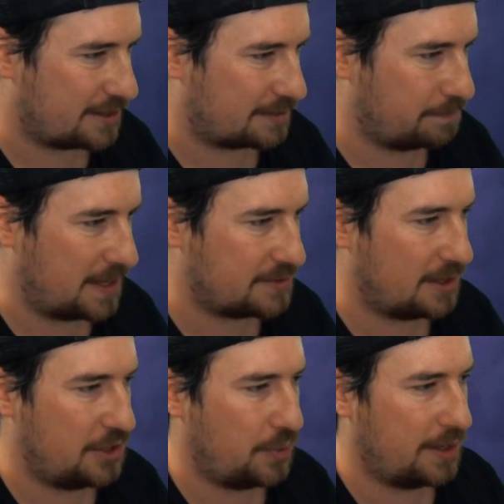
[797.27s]
Mess
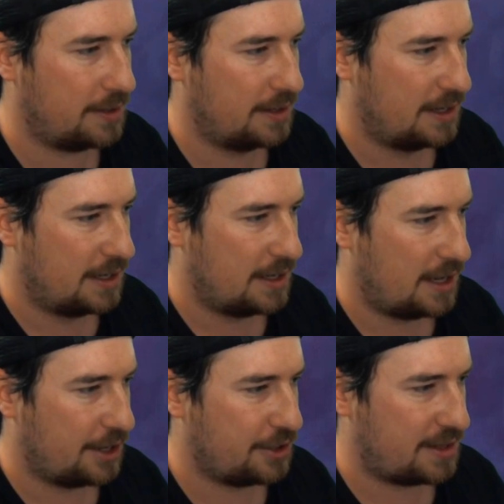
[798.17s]
around. You want a
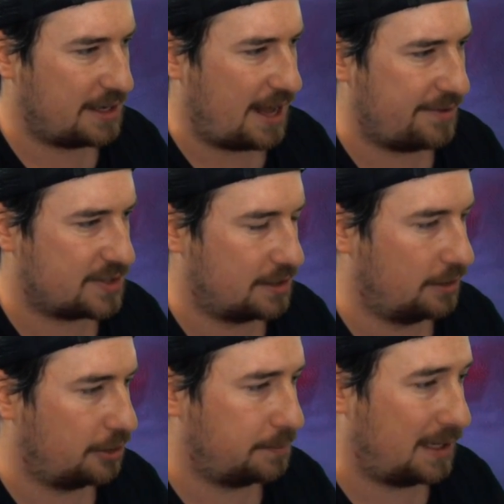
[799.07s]
good thing to have is an
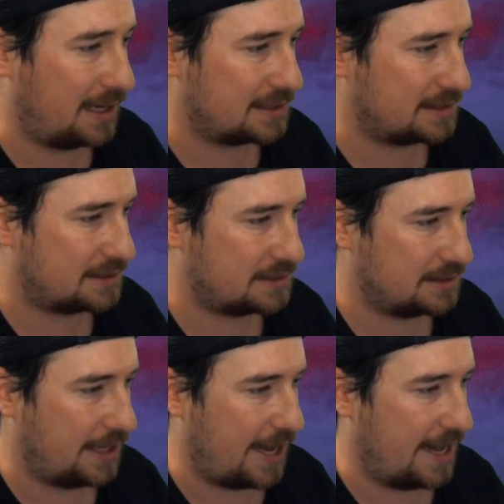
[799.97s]
alert box
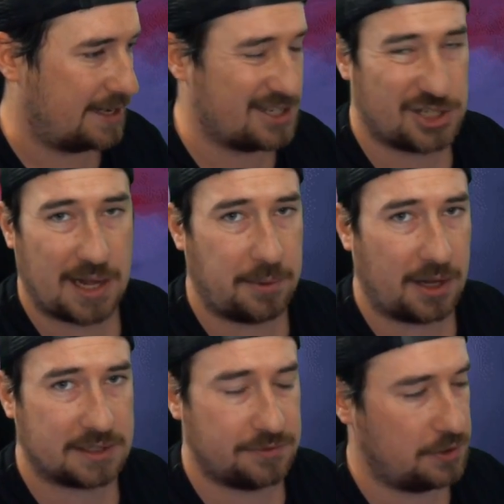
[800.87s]
and a chat
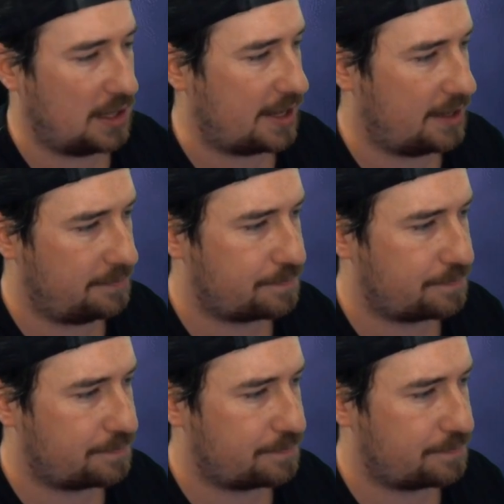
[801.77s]
box if you like it.